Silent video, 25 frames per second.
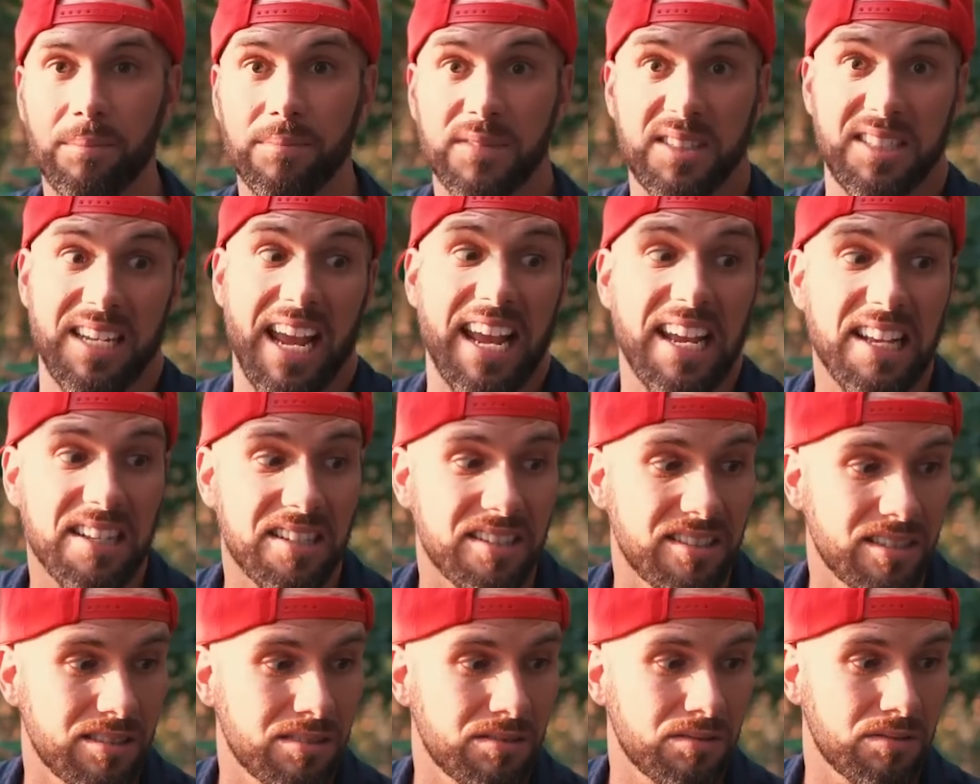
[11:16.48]

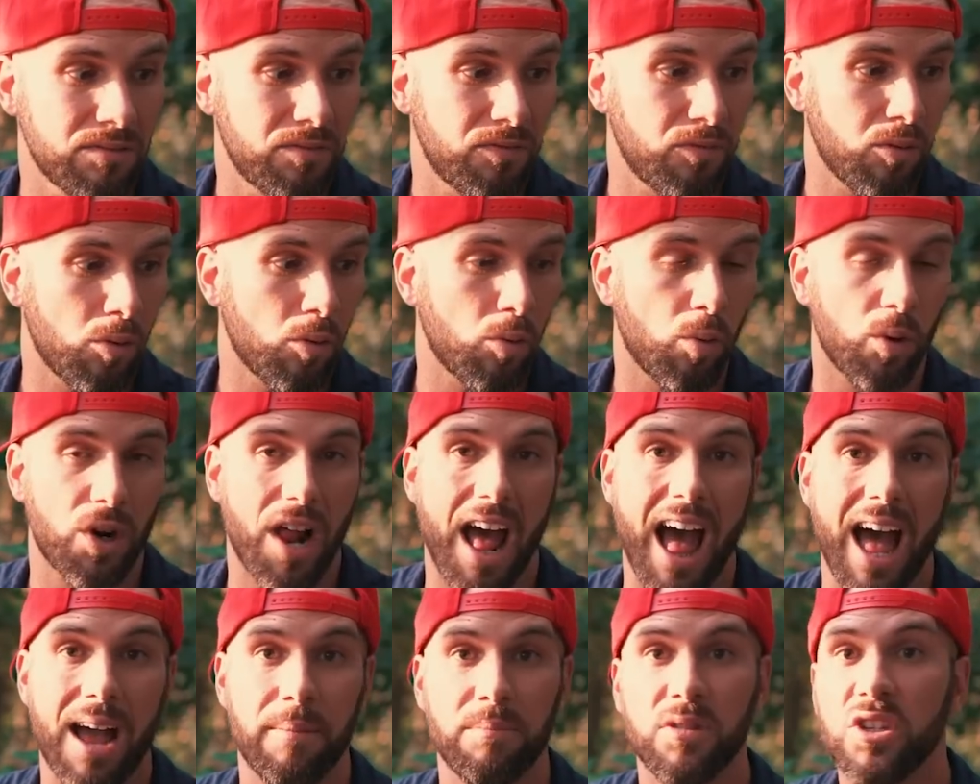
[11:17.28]
taste and for
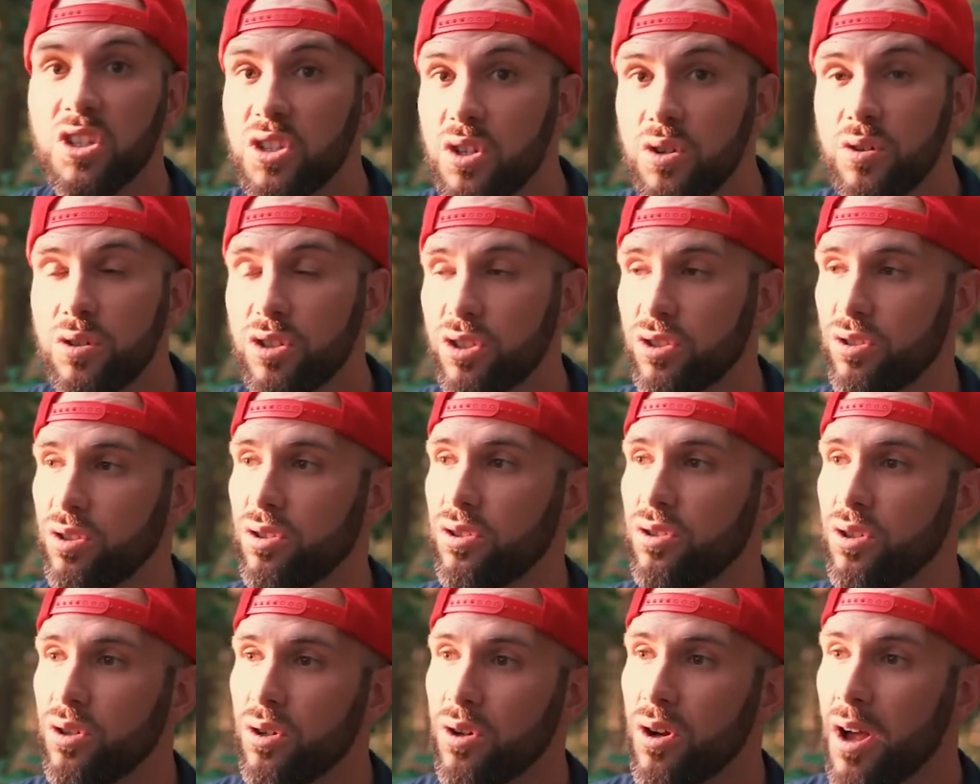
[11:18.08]
what I'm used to
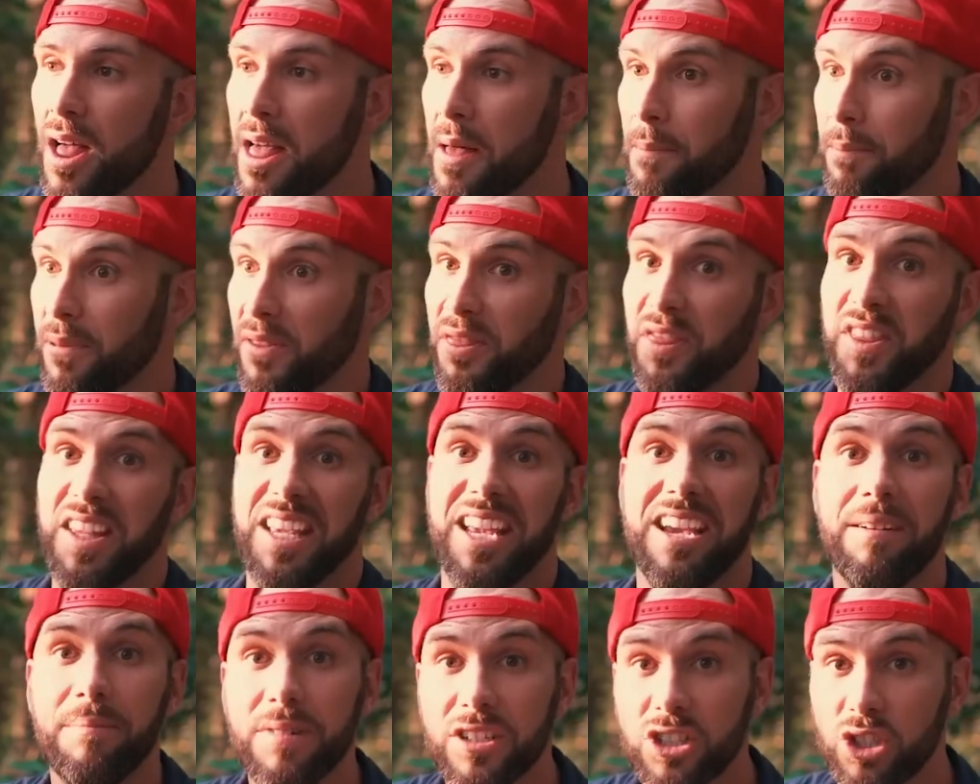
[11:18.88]
do, but
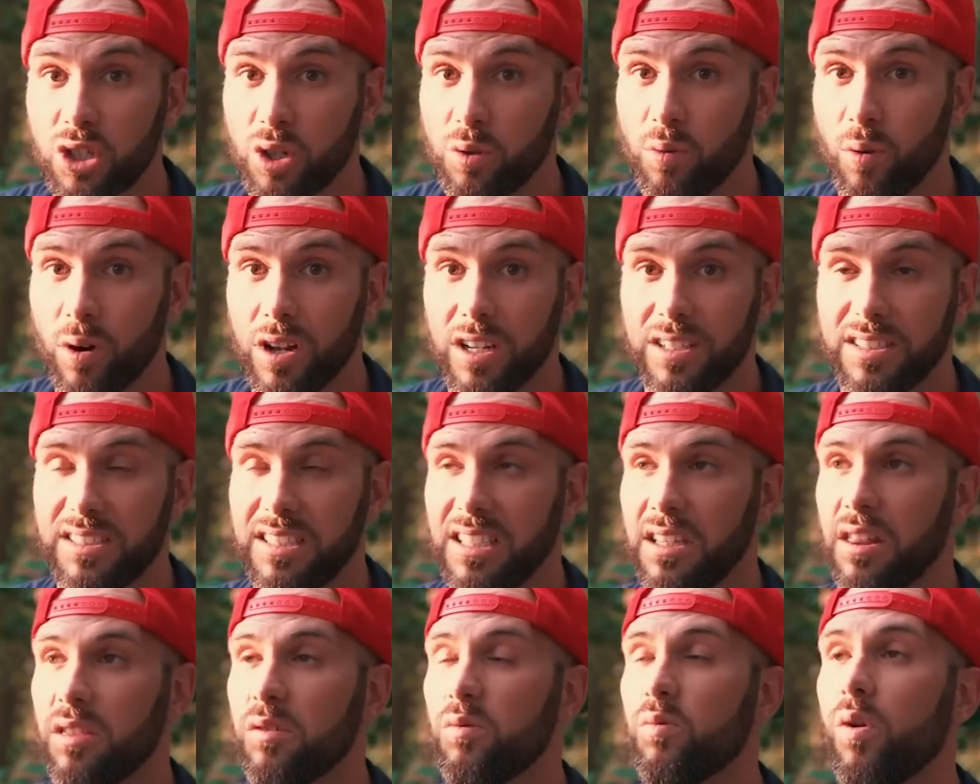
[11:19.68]
the image
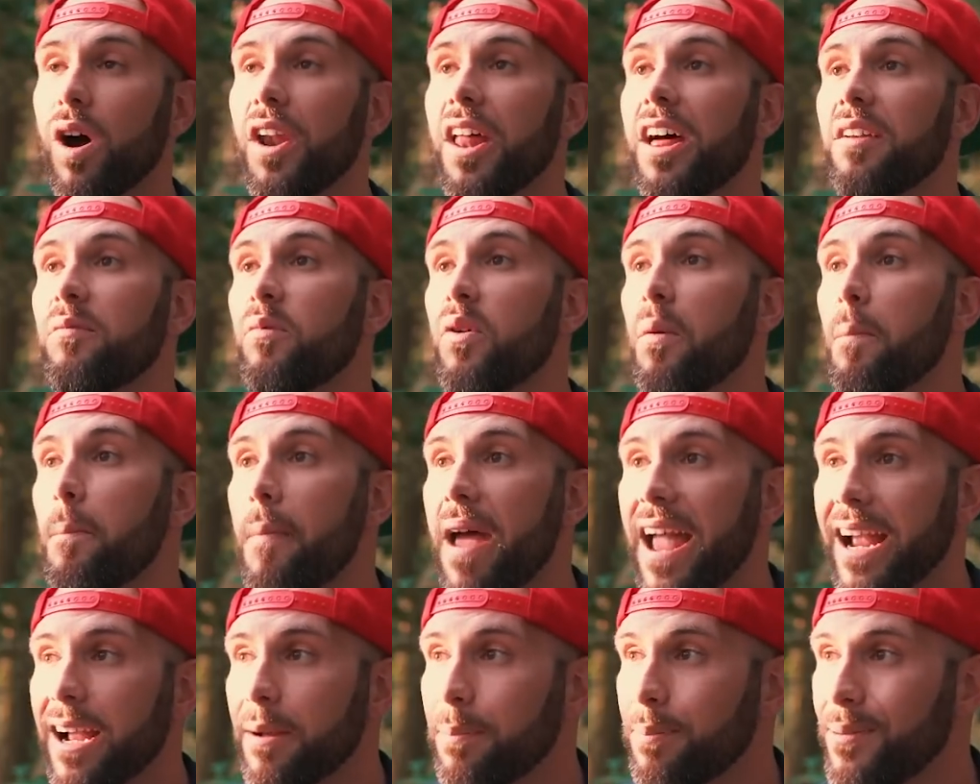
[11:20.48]
quality, the 100
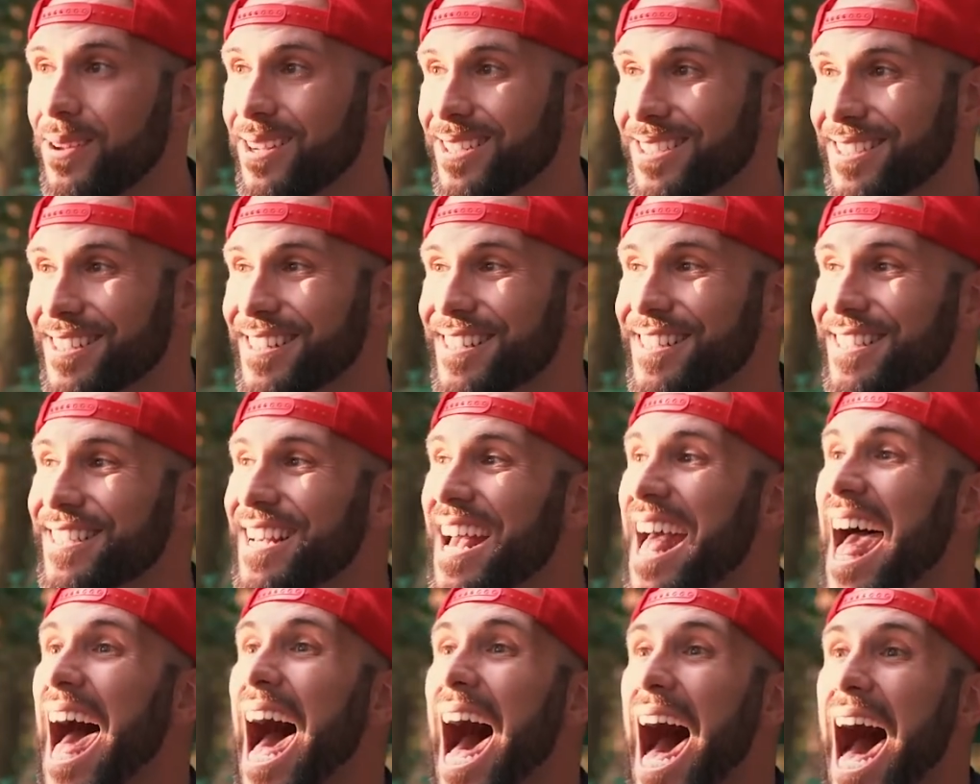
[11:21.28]
megapixels
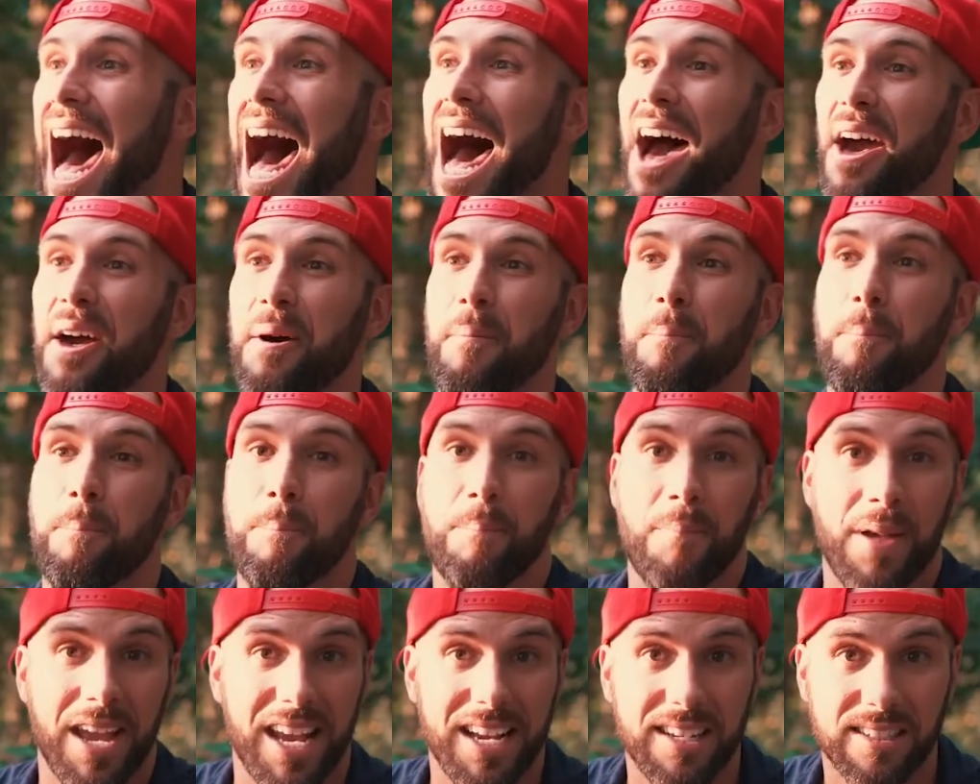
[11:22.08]
are
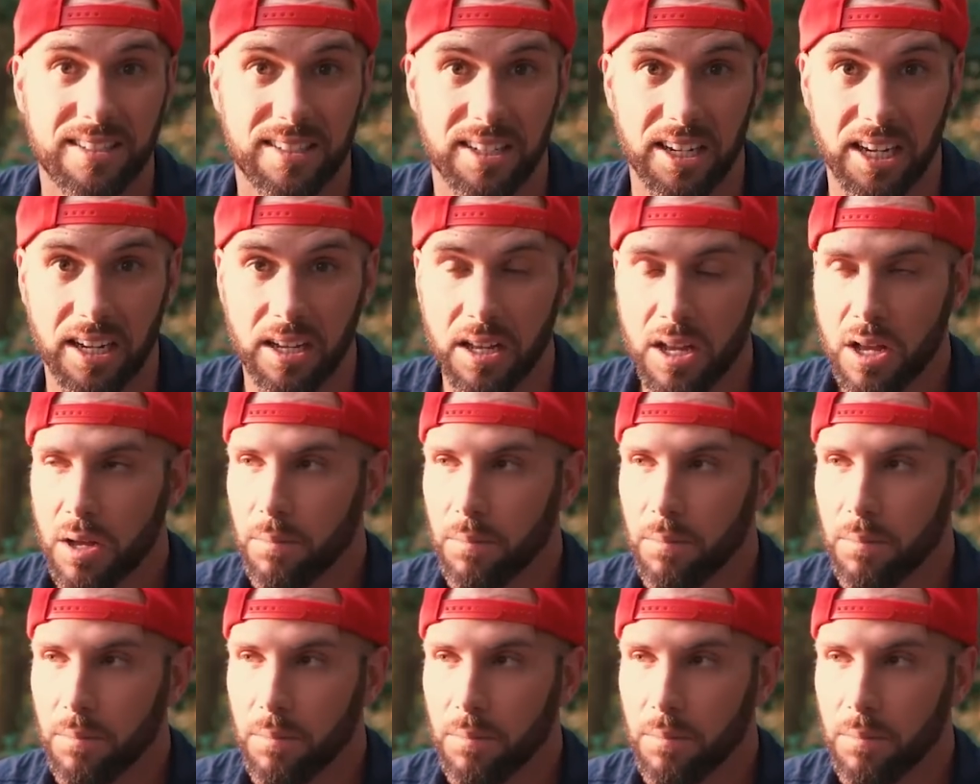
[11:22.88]
amazing.